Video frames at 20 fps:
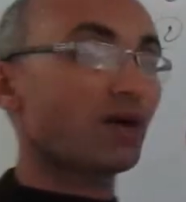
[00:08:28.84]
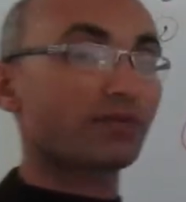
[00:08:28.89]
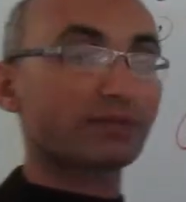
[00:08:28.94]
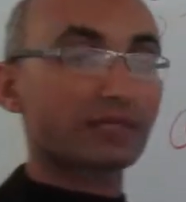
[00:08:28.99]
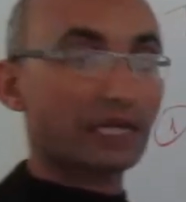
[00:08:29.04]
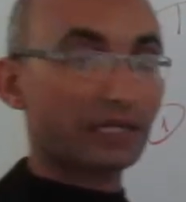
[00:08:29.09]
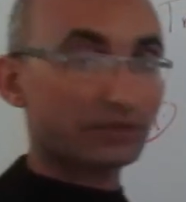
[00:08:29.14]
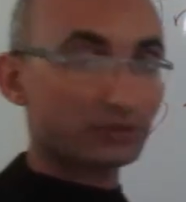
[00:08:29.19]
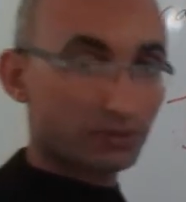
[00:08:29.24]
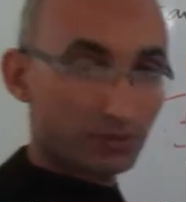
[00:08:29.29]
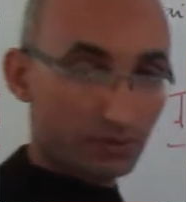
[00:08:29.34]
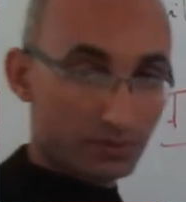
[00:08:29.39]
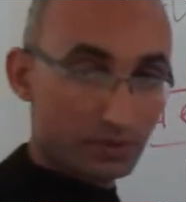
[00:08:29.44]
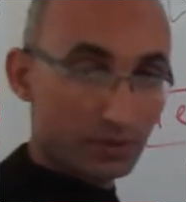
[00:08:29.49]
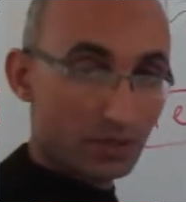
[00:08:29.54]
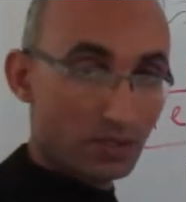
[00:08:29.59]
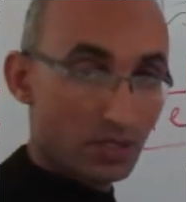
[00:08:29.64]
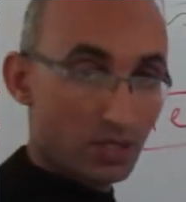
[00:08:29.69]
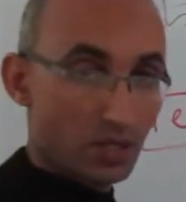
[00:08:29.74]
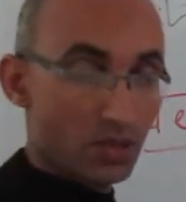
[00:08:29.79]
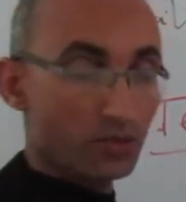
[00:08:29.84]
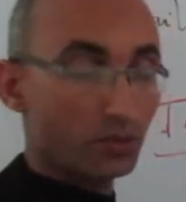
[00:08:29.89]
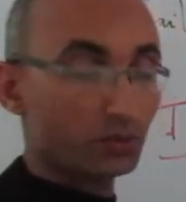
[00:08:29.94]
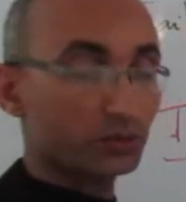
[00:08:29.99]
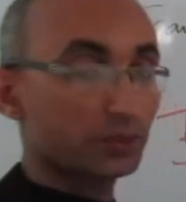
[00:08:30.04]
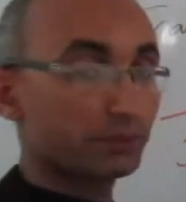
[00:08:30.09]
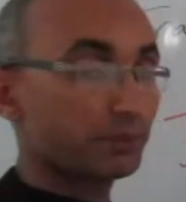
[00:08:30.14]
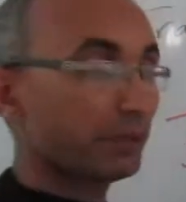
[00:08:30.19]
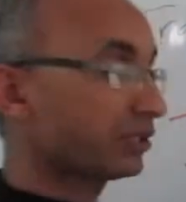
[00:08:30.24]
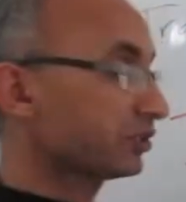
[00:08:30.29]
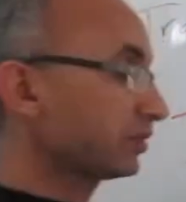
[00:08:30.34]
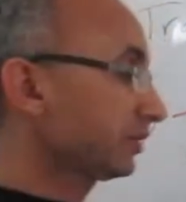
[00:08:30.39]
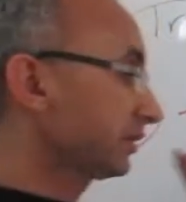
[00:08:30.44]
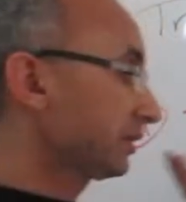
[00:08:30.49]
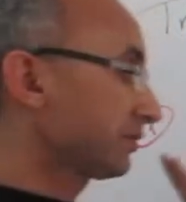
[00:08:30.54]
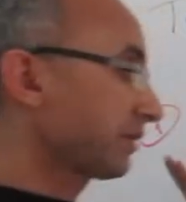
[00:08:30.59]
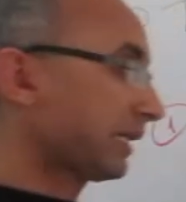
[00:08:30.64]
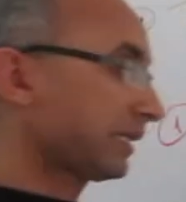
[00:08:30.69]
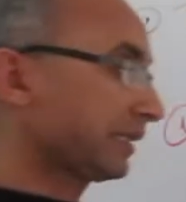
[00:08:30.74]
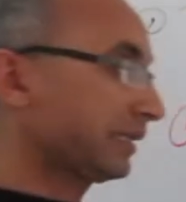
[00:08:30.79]
of characters through
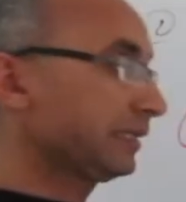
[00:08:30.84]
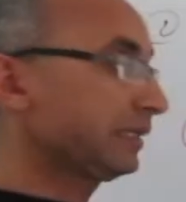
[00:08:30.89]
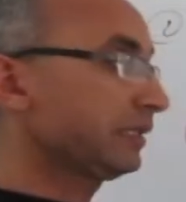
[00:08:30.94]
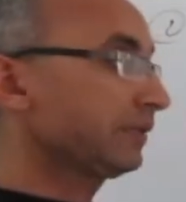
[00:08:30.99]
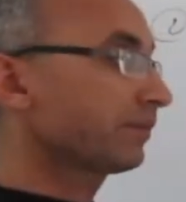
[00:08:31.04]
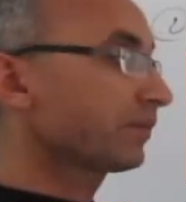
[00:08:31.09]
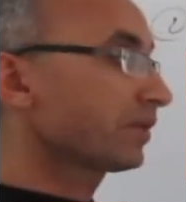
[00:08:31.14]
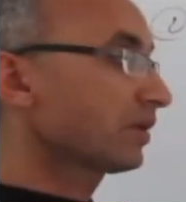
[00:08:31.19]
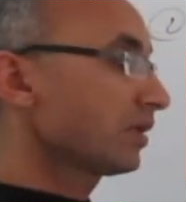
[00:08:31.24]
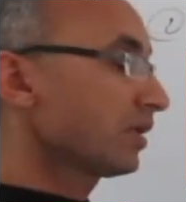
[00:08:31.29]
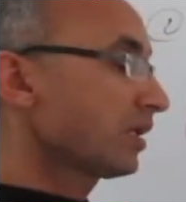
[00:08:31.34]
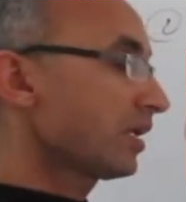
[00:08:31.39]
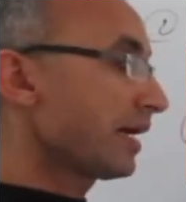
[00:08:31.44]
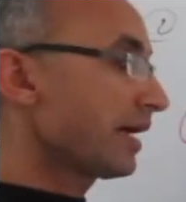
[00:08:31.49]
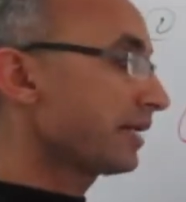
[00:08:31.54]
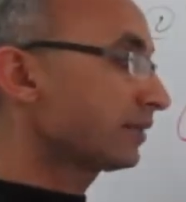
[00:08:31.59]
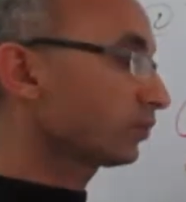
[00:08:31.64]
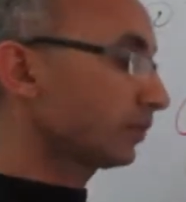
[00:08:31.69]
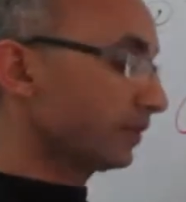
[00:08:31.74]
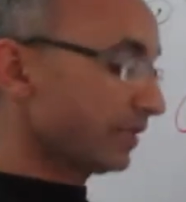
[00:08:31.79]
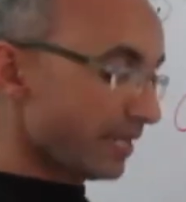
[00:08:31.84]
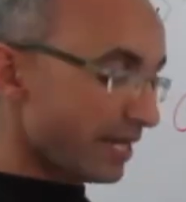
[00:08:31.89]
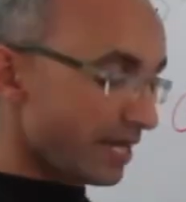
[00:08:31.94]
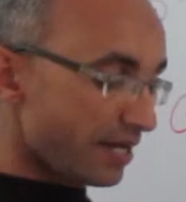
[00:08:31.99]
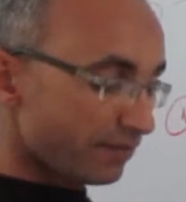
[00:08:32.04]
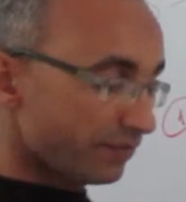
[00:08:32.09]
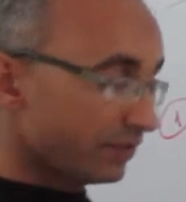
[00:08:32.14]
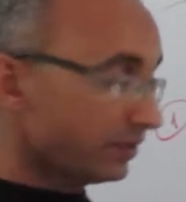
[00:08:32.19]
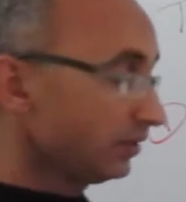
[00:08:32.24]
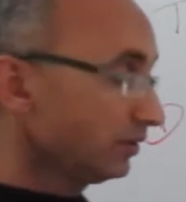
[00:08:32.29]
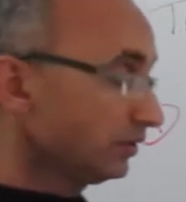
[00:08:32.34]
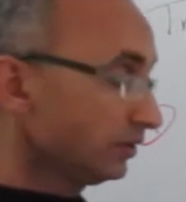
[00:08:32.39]
depiction directly, and we have